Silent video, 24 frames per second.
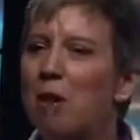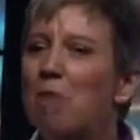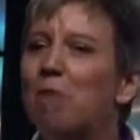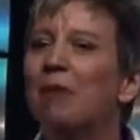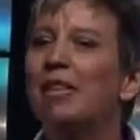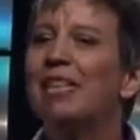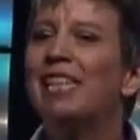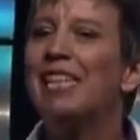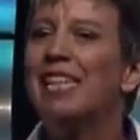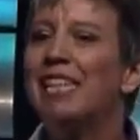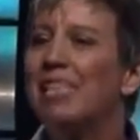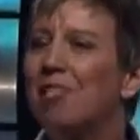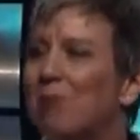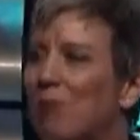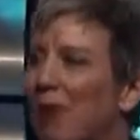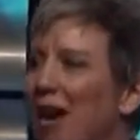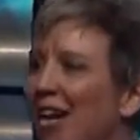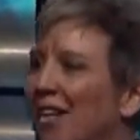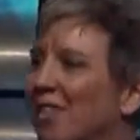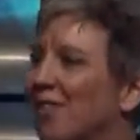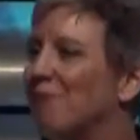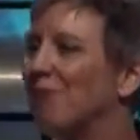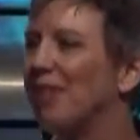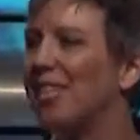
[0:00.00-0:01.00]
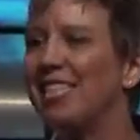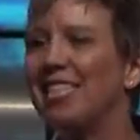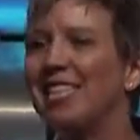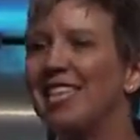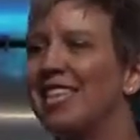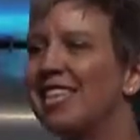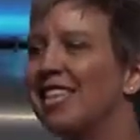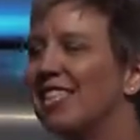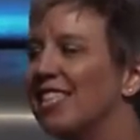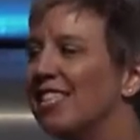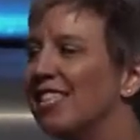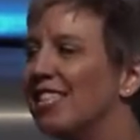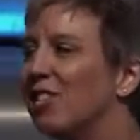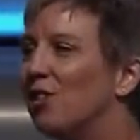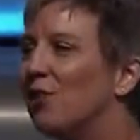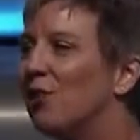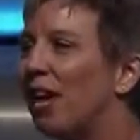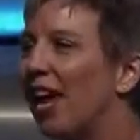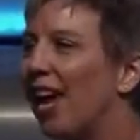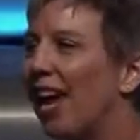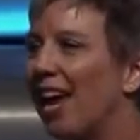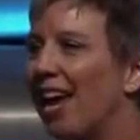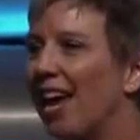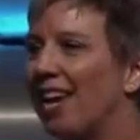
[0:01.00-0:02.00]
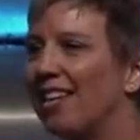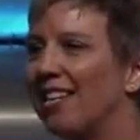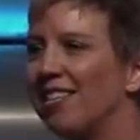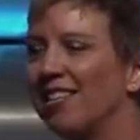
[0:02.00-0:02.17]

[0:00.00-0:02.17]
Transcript: Please buy as many tickets as you can.